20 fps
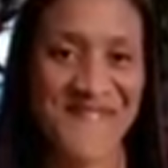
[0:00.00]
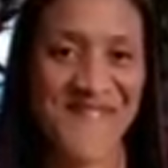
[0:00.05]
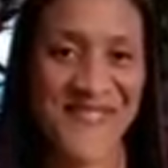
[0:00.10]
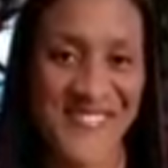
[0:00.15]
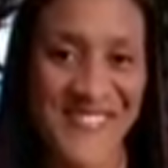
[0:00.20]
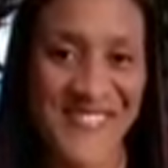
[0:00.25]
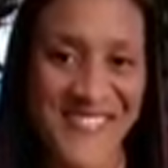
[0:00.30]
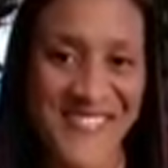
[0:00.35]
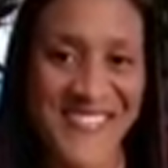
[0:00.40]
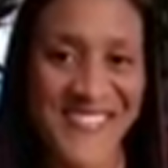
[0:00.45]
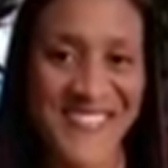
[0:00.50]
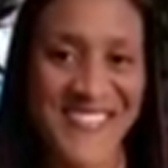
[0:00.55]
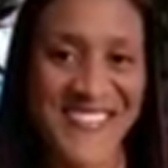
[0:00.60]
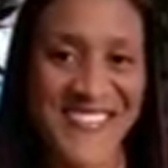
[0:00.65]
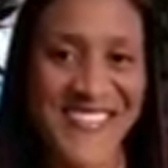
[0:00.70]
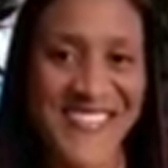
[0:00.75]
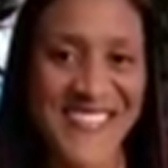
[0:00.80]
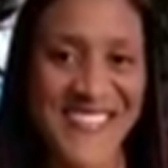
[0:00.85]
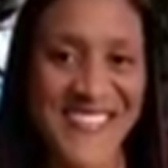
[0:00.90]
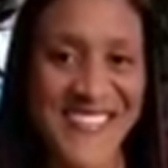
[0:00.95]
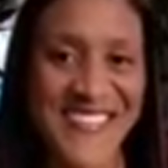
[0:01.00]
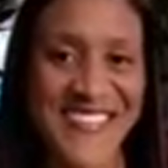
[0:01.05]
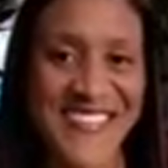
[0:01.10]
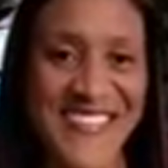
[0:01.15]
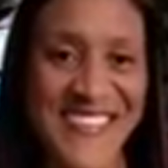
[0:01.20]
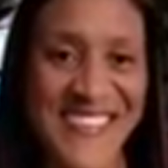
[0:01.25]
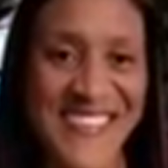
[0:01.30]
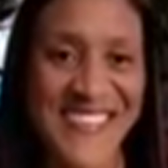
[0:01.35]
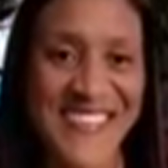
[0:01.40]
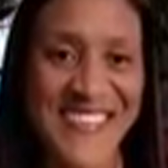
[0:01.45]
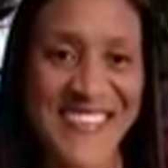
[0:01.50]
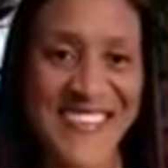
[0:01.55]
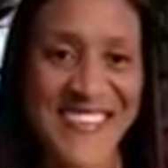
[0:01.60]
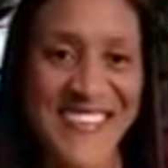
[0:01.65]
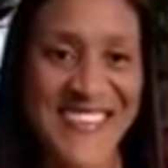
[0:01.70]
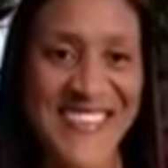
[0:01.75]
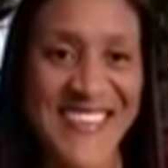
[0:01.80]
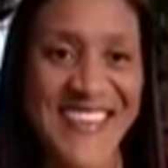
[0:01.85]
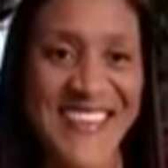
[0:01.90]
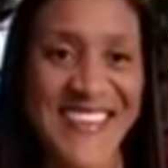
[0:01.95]

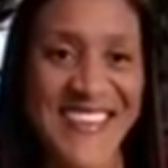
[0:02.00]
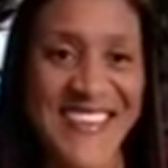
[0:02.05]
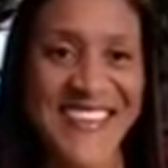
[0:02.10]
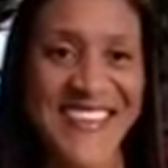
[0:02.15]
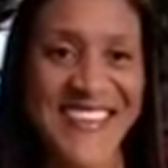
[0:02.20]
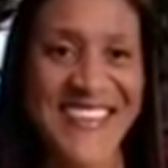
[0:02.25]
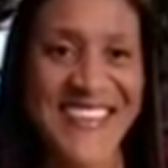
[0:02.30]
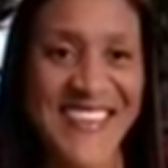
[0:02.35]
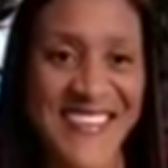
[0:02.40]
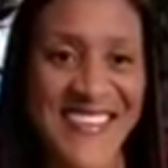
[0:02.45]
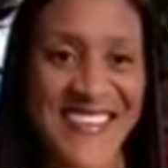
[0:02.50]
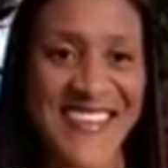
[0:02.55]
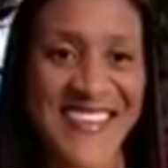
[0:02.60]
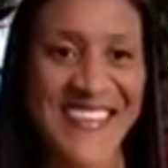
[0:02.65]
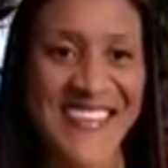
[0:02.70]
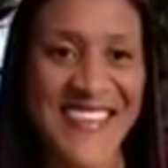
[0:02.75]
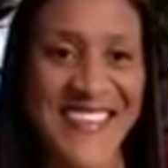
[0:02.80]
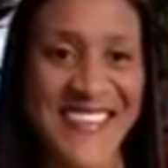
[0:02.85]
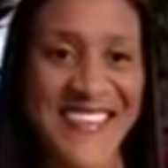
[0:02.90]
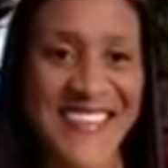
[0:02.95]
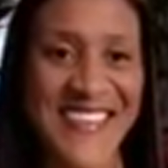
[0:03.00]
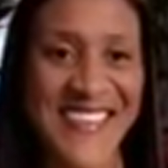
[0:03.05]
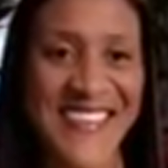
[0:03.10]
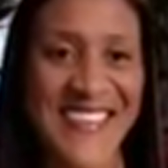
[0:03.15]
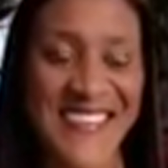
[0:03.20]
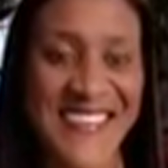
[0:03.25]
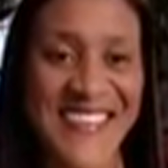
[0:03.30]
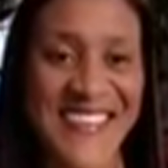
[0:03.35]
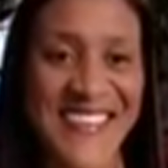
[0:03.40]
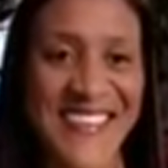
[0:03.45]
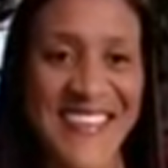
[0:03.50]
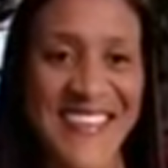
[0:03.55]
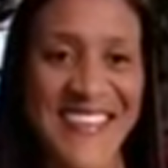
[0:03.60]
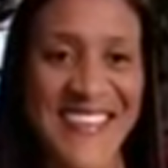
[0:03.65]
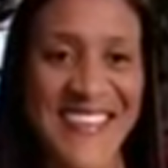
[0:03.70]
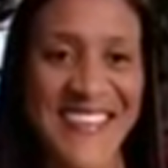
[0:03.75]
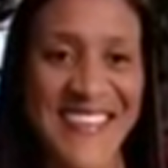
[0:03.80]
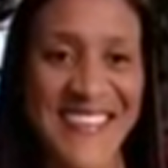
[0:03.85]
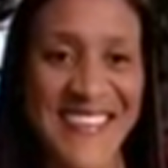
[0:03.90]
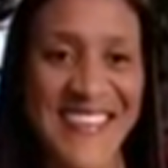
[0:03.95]

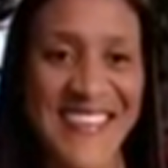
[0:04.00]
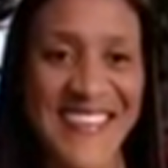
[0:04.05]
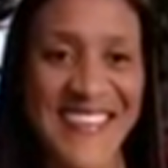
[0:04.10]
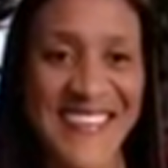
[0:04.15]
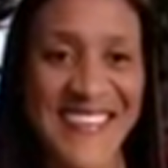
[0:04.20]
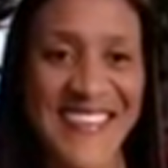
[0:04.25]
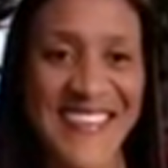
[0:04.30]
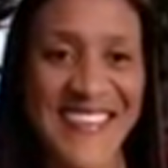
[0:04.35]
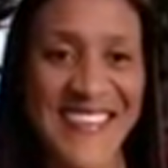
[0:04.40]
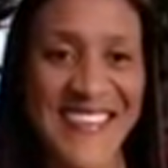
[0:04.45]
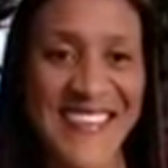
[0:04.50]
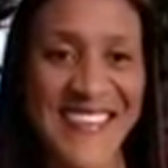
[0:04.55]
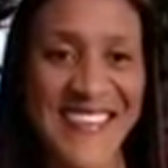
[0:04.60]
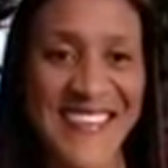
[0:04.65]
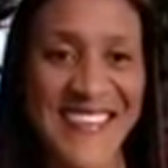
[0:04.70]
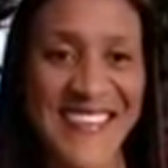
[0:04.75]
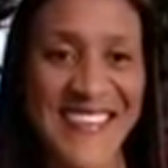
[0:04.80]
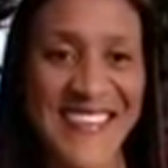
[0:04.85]
The person shown says nothing.